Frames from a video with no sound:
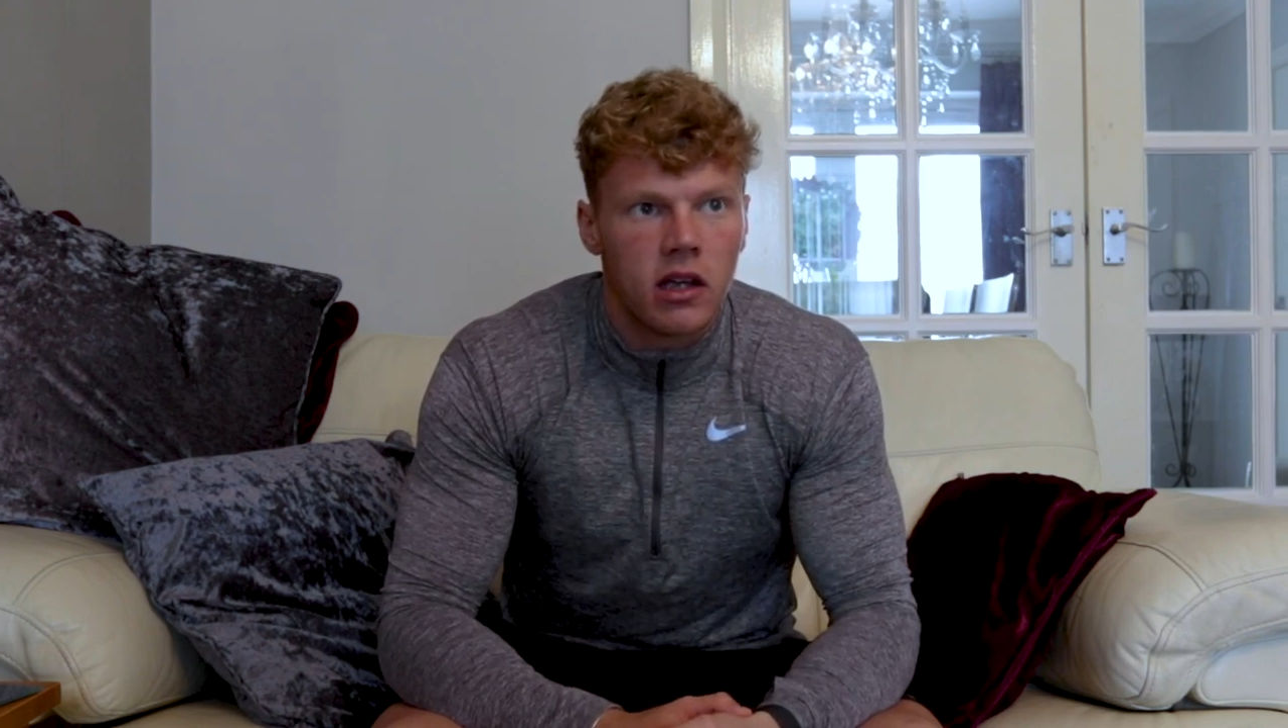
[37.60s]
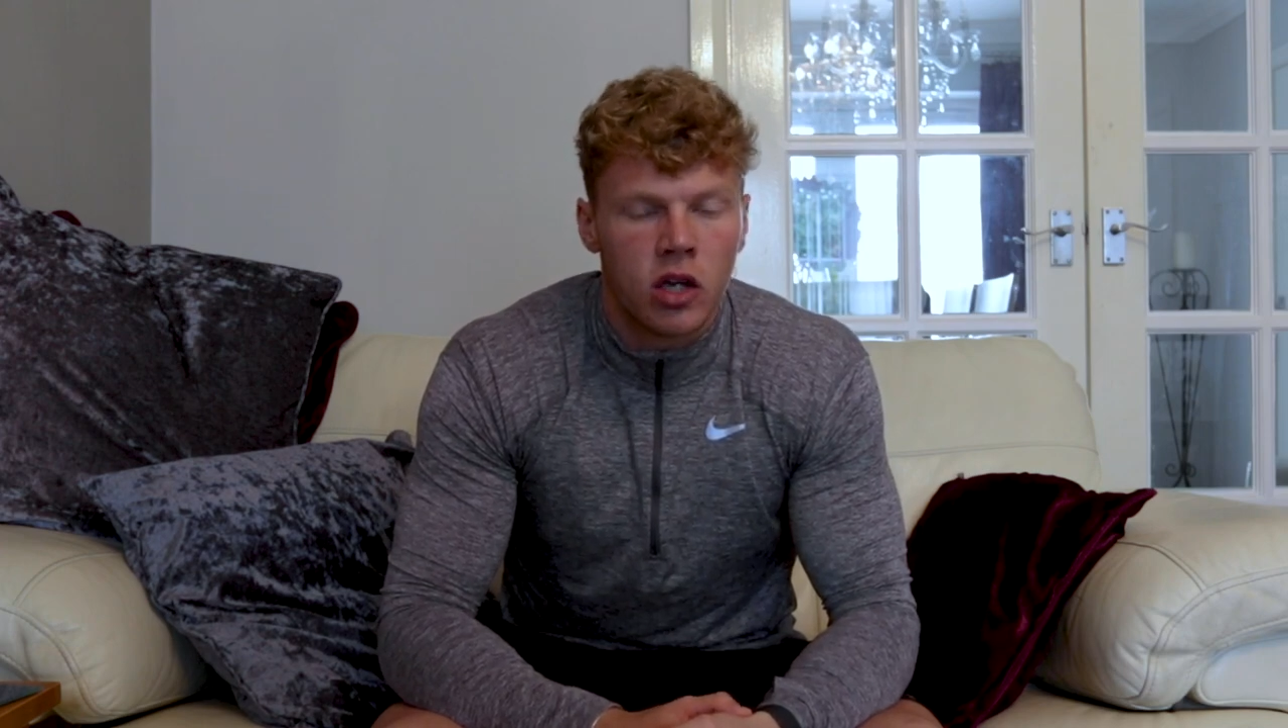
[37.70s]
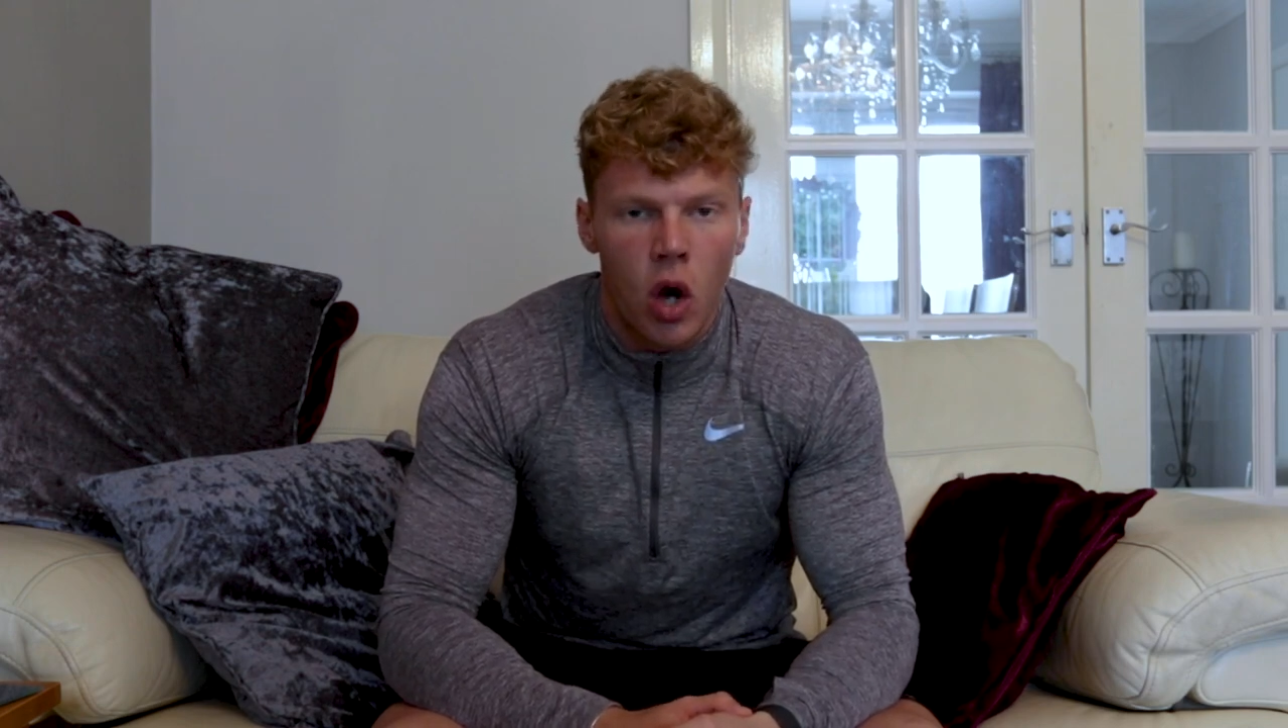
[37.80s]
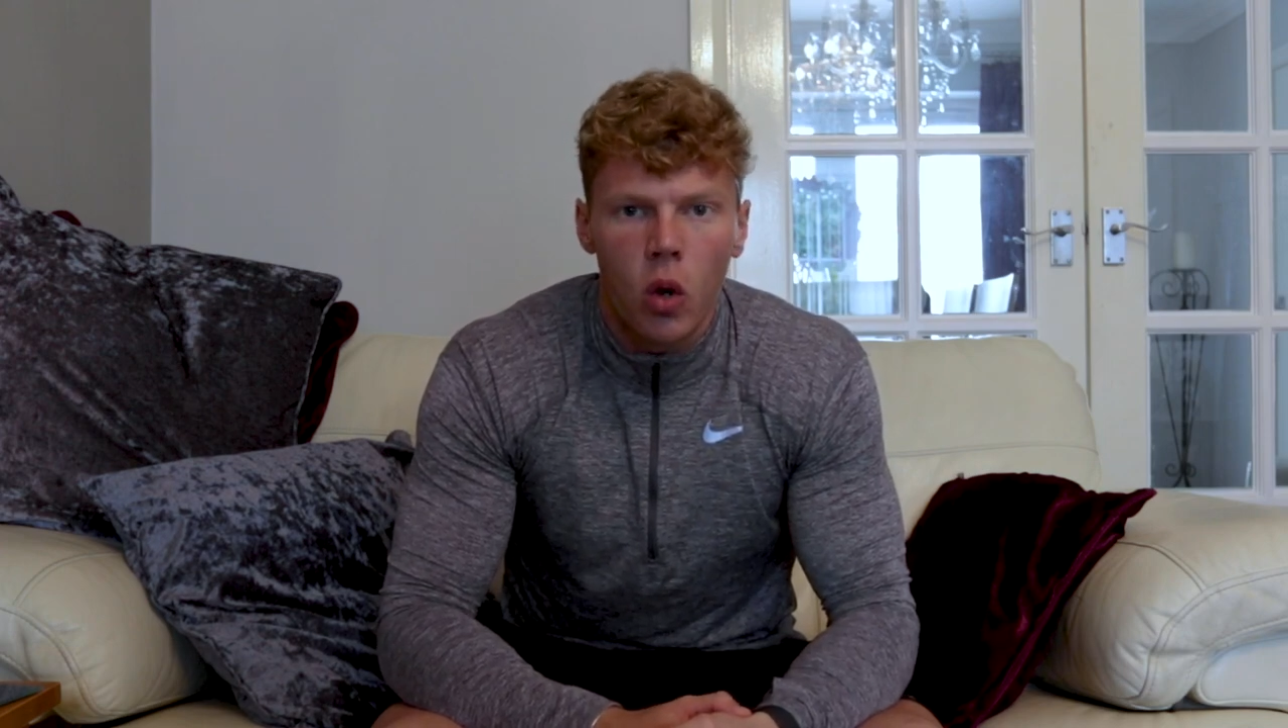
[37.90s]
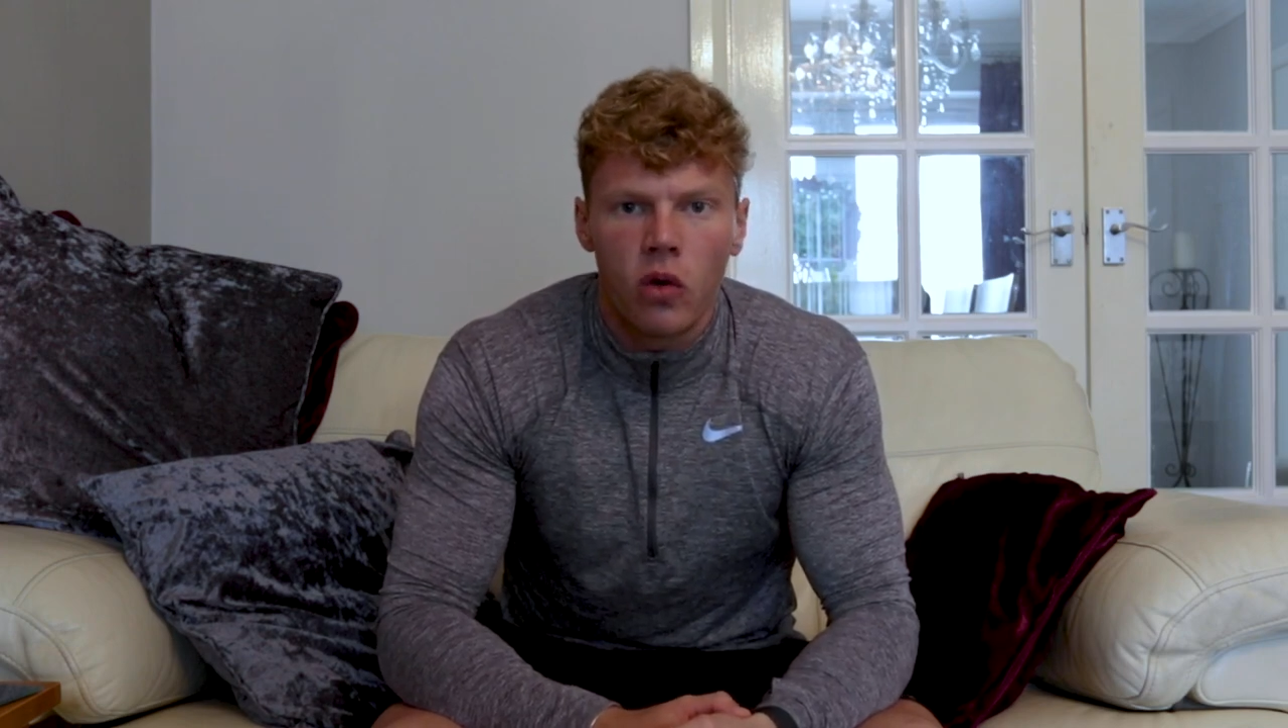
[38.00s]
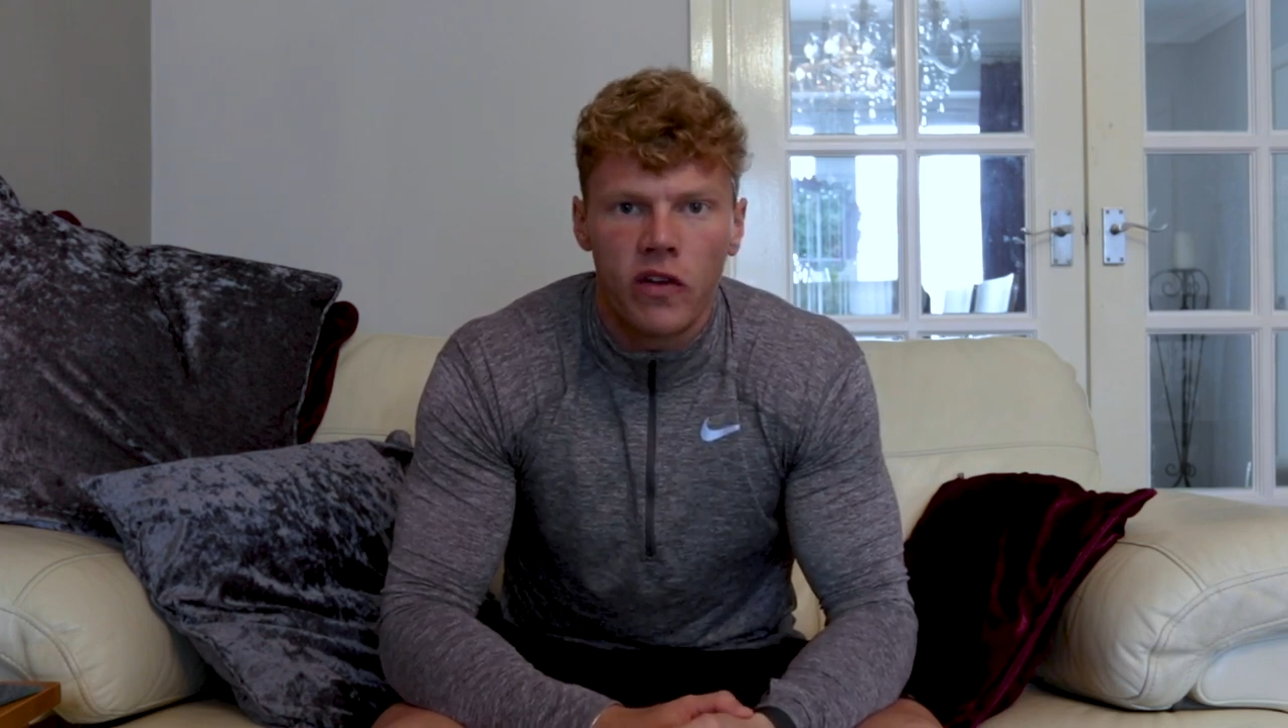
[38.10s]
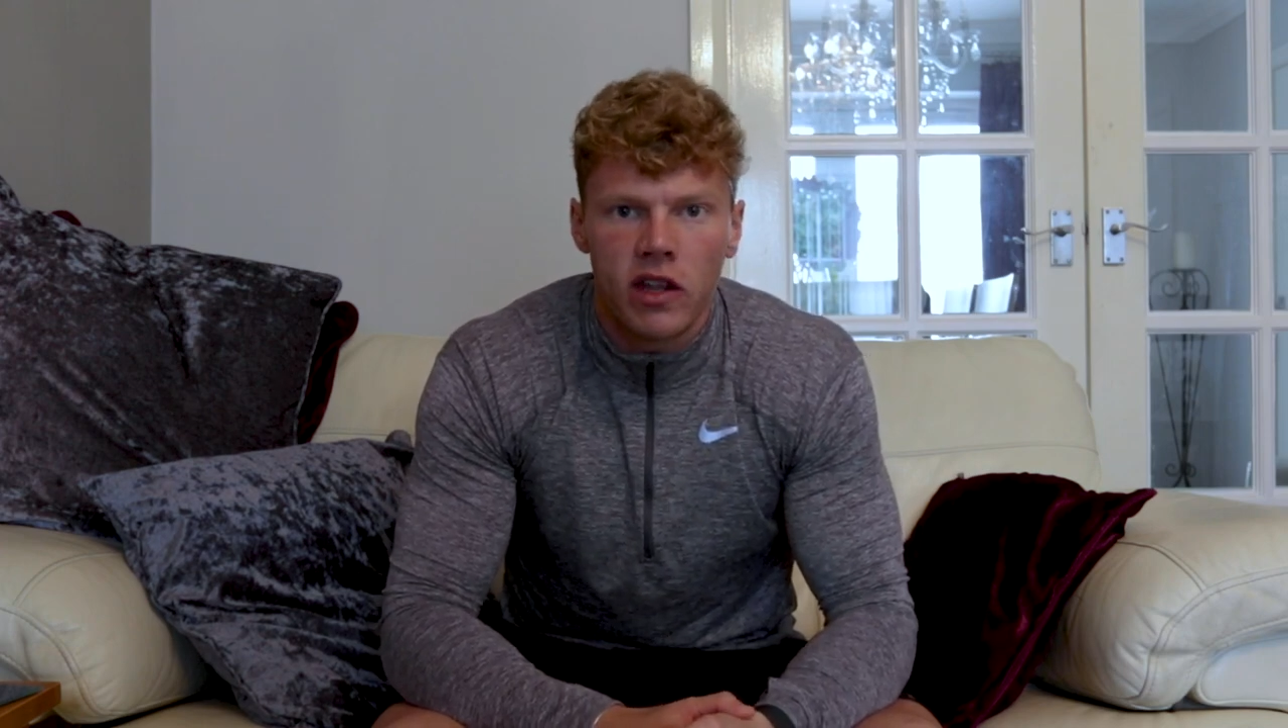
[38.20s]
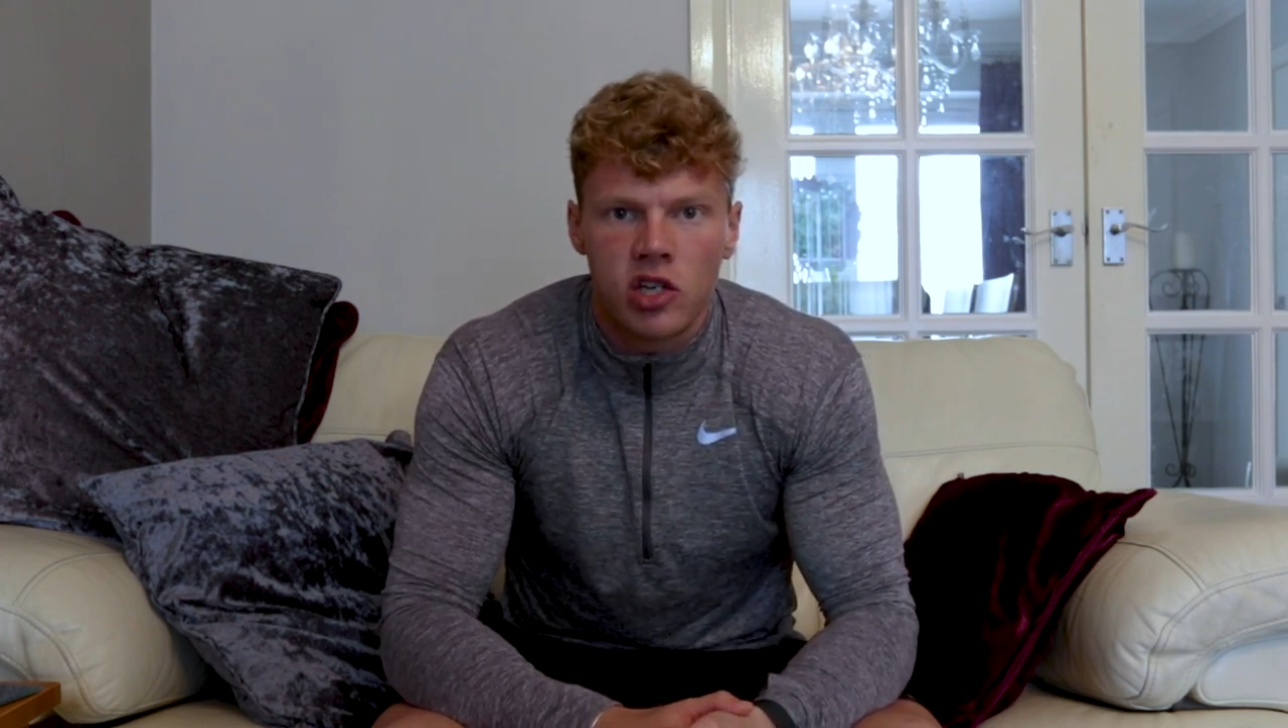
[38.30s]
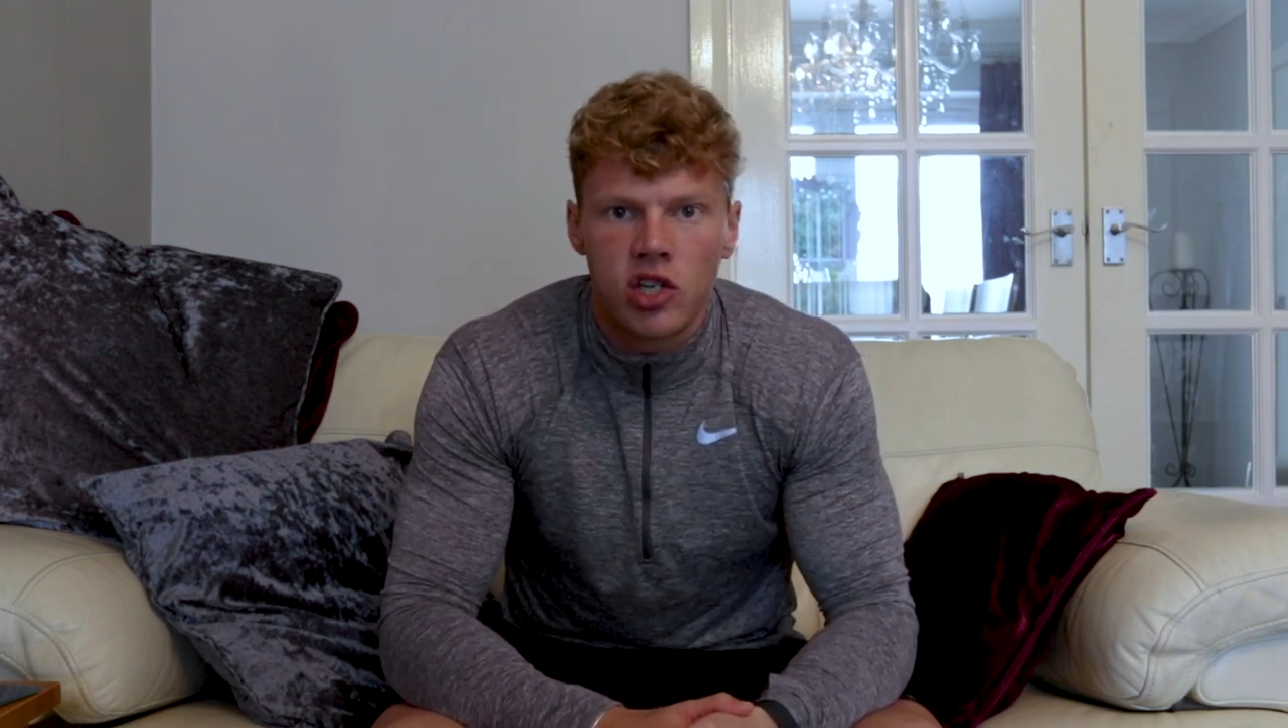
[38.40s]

goal for this